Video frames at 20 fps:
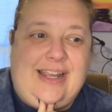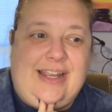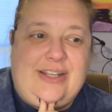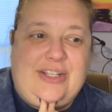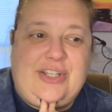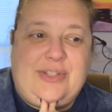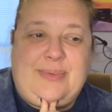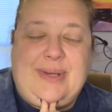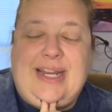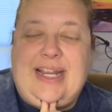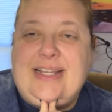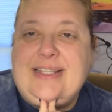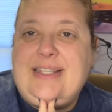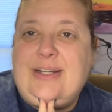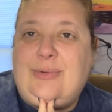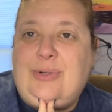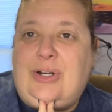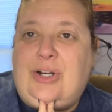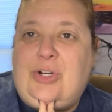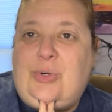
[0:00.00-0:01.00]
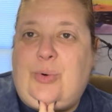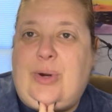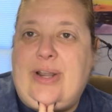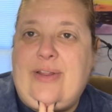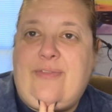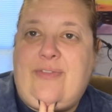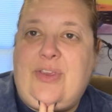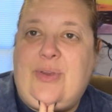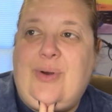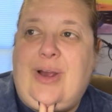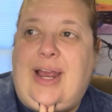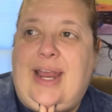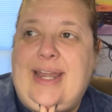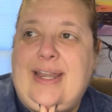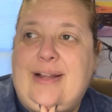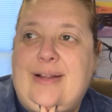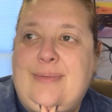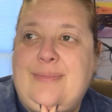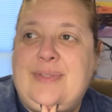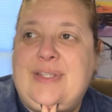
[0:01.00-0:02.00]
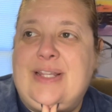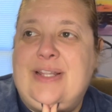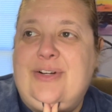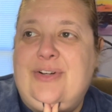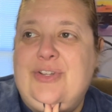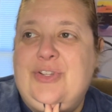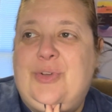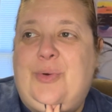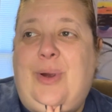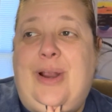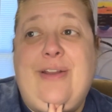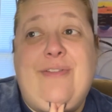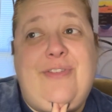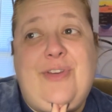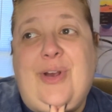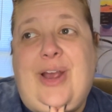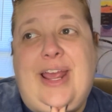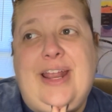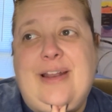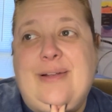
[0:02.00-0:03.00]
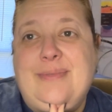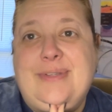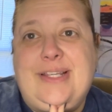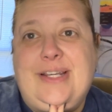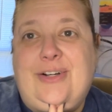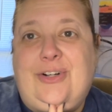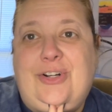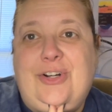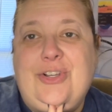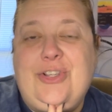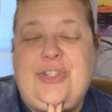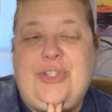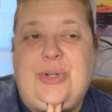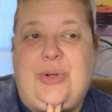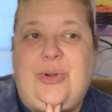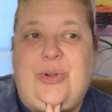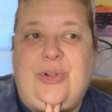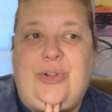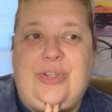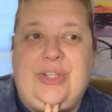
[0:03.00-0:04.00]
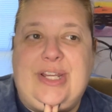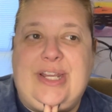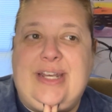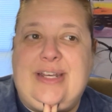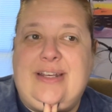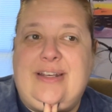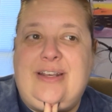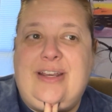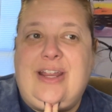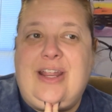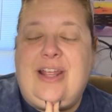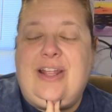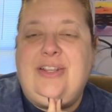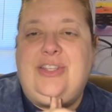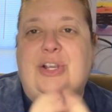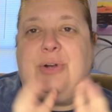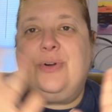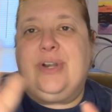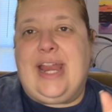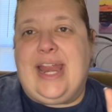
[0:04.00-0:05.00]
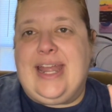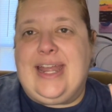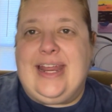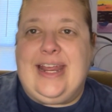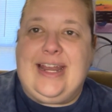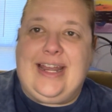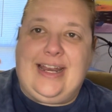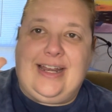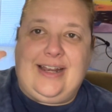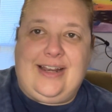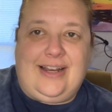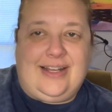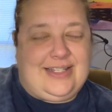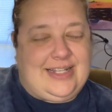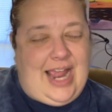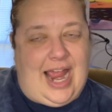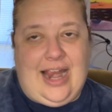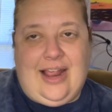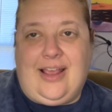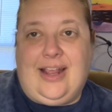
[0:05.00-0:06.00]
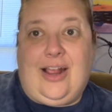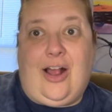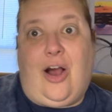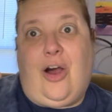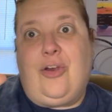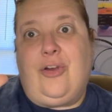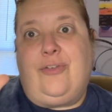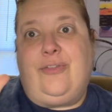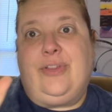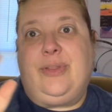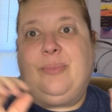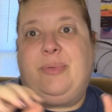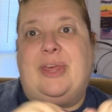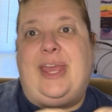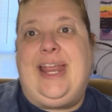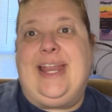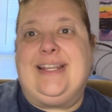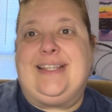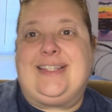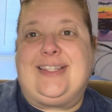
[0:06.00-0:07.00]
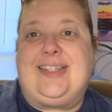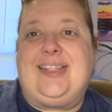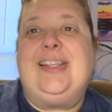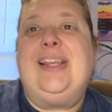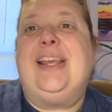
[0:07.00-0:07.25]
just because there were quite a few items and there's quite a few items that aren't sold and donated, and it's kind of like all over the place.